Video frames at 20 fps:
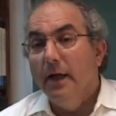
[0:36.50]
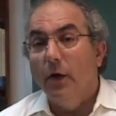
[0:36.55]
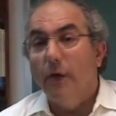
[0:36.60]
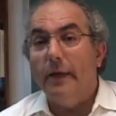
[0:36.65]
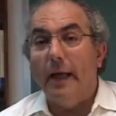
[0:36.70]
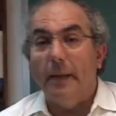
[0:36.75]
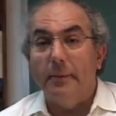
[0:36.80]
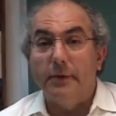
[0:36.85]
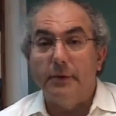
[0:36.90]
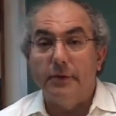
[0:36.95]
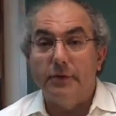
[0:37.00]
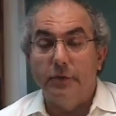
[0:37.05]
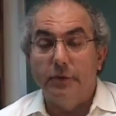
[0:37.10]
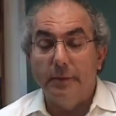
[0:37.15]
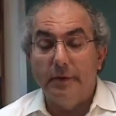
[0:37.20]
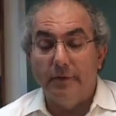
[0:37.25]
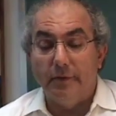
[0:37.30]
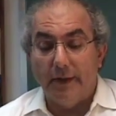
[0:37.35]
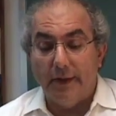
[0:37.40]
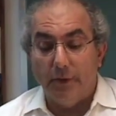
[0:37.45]
Okay, I'm going to
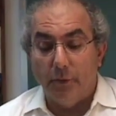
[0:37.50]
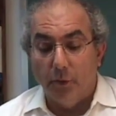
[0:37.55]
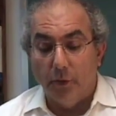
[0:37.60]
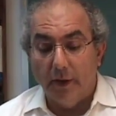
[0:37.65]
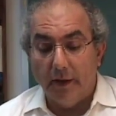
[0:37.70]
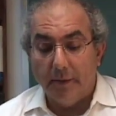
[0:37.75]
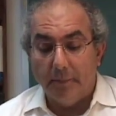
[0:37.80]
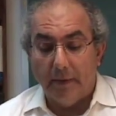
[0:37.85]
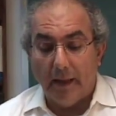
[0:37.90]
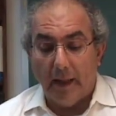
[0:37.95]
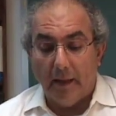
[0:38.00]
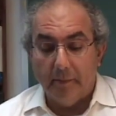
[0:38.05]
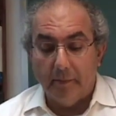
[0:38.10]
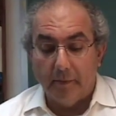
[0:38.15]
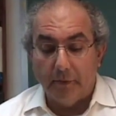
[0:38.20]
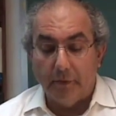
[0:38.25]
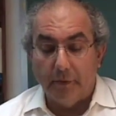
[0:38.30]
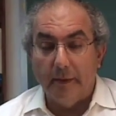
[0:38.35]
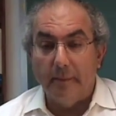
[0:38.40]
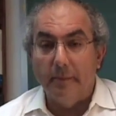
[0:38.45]
assume you've already worked
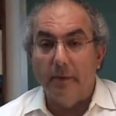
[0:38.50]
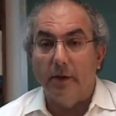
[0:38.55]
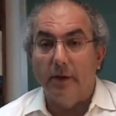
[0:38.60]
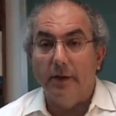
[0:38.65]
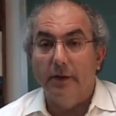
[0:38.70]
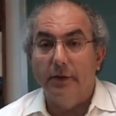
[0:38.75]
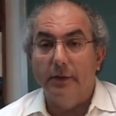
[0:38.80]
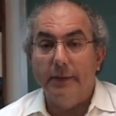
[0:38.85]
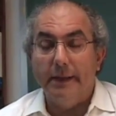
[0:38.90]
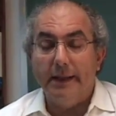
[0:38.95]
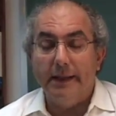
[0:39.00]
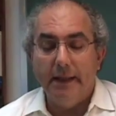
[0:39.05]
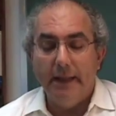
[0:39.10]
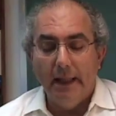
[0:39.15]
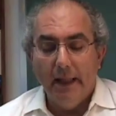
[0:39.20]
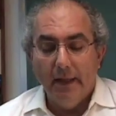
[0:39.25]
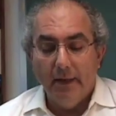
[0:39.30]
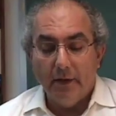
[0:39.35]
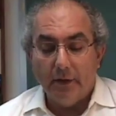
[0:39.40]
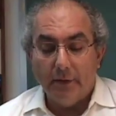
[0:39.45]
problem CrimLaw3.
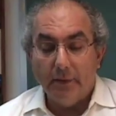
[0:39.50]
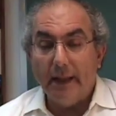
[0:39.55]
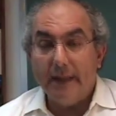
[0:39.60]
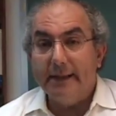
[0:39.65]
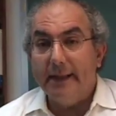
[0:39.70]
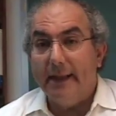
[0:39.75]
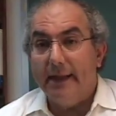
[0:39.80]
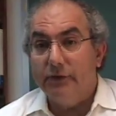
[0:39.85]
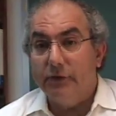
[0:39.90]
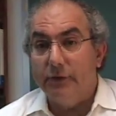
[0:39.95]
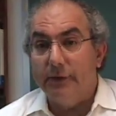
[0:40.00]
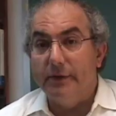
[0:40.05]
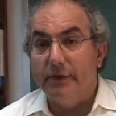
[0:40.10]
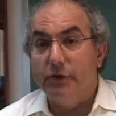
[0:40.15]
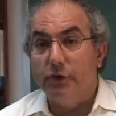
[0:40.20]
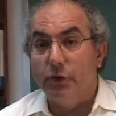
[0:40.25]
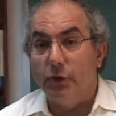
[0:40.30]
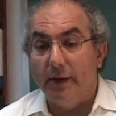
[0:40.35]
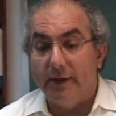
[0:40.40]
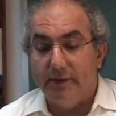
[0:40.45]
The correct answer
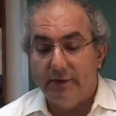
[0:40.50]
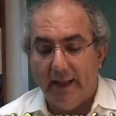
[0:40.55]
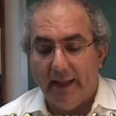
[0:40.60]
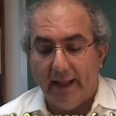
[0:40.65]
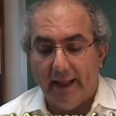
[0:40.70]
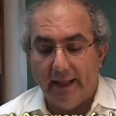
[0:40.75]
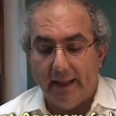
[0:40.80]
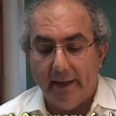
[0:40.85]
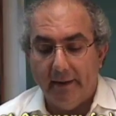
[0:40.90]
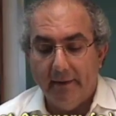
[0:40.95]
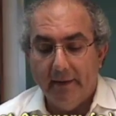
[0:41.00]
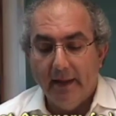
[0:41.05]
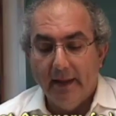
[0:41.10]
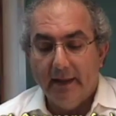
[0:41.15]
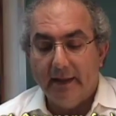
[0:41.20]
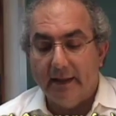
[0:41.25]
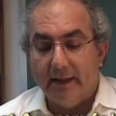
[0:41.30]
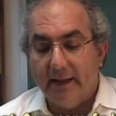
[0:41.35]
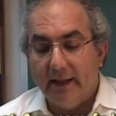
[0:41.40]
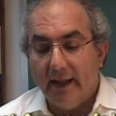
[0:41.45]
is choice A.
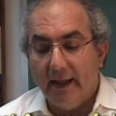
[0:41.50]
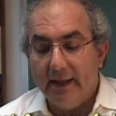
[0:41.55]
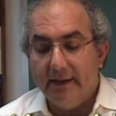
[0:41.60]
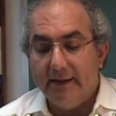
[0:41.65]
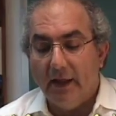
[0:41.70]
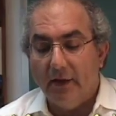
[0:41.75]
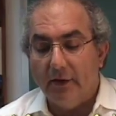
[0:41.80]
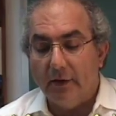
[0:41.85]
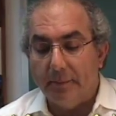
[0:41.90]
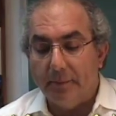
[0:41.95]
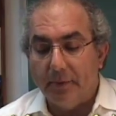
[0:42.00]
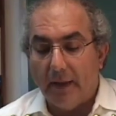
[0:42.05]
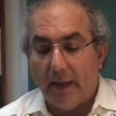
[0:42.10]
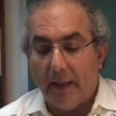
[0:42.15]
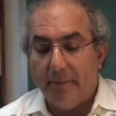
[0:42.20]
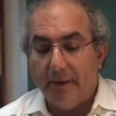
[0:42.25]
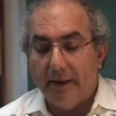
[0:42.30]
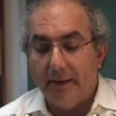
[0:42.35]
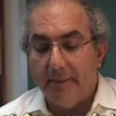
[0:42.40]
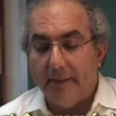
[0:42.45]
Can Keg Downer
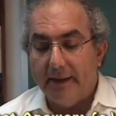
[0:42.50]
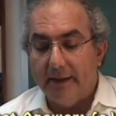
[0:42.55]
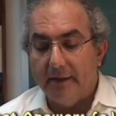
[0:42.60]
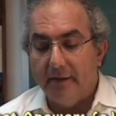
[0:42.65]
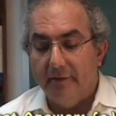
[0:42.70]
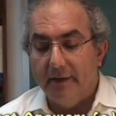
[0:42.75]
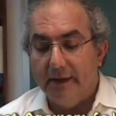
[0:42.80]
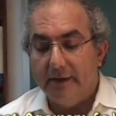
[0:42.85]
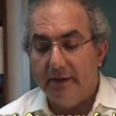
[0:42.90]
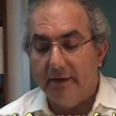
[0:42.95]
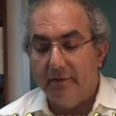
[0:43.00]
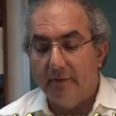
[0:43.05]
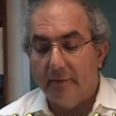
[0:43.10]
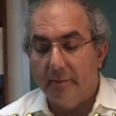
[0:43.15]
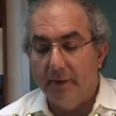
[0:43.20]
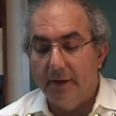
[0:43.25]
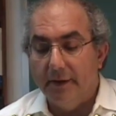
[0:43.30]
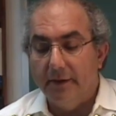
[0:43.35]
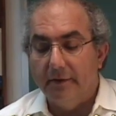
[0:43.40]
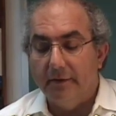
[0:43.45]
properly be convicted of the
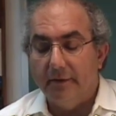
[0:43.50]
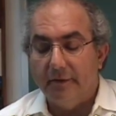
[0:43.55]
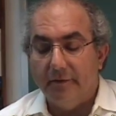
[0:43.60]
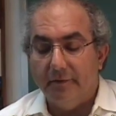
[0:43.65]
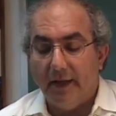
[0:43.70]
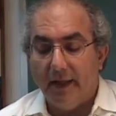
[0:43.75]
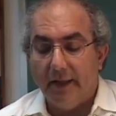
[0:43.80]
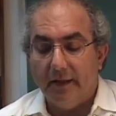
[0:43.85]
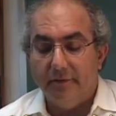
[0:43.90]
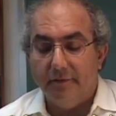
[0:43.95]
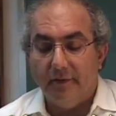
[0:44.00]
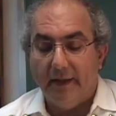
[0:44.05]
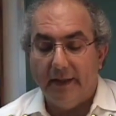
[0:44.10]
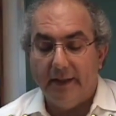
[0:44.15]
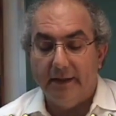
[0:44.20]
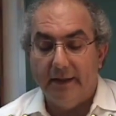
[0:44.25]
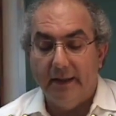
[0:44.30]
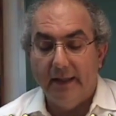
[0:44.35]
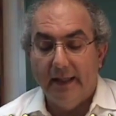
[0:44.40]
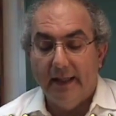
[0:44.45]
murder of the
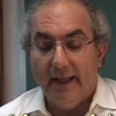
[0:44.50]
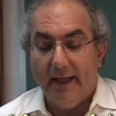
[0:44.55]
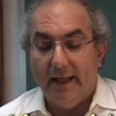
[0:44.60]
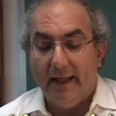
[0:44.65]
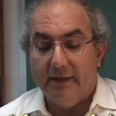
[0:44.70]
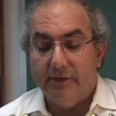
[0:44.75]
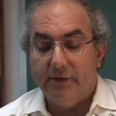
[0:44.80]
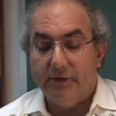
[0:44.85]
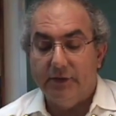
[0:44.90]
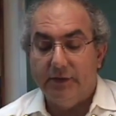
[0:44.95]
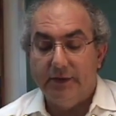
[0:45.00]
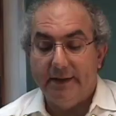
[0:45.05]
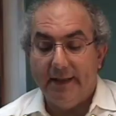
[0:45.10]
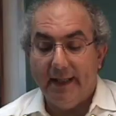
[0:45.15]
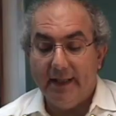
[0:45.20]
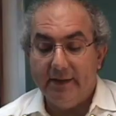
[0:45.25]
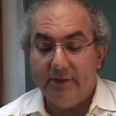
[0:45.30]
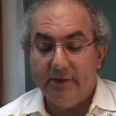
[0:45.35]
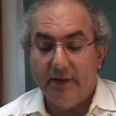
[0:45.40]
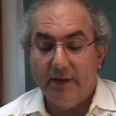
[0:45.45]
firefighter? Answer
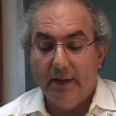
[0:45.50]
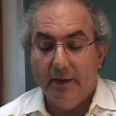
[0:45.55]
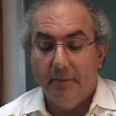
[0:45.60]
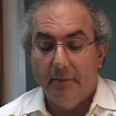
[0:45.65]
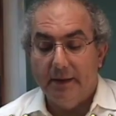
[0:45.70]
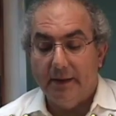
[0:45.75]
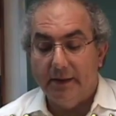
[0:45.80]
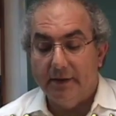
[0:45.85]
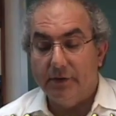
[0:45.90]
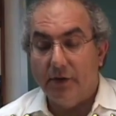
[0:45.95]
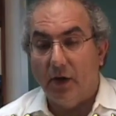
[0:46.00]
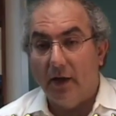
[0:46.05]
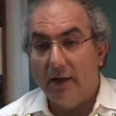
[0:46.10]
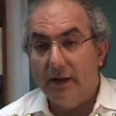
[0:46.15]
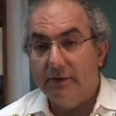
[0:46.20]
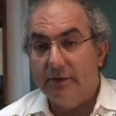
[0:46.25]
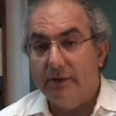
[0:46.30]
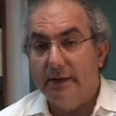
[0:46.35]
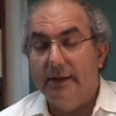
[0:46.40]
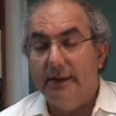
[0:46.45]
yes, because
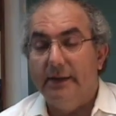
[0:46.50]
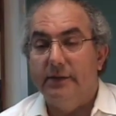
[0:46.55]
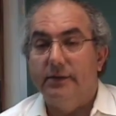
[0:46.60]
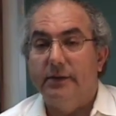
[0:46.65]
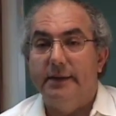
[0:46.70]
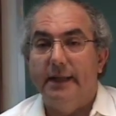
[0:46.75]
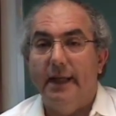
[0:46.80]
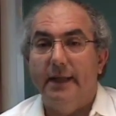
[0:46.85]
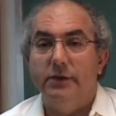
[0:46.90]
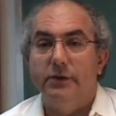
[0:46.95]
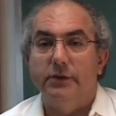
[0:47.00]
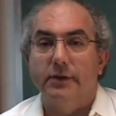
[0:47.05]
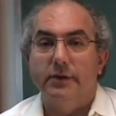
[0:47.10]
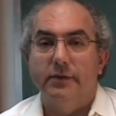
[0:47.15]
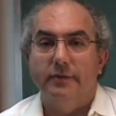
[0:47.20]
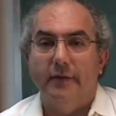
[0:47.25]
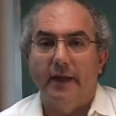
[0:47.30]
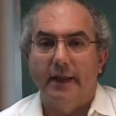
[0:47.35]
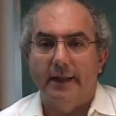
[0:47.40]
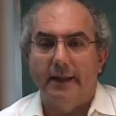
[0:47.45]
arson is a
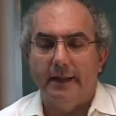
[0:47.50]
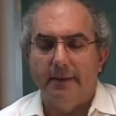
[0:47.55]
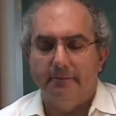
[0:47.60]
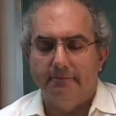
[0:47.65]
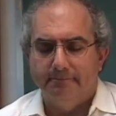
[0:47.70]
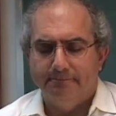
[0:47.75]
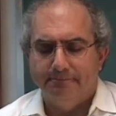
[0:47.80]
dangerous felony.